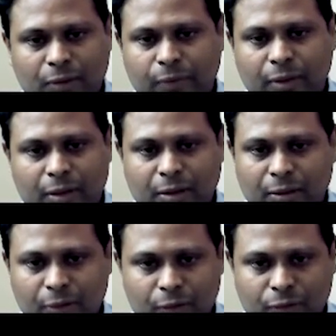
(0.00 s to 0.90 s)
that we are
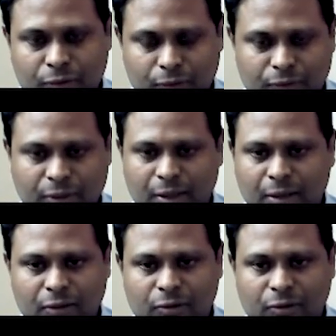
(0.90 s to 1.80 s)
used to
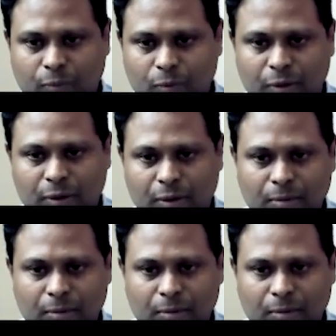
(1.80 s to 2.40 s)
generally support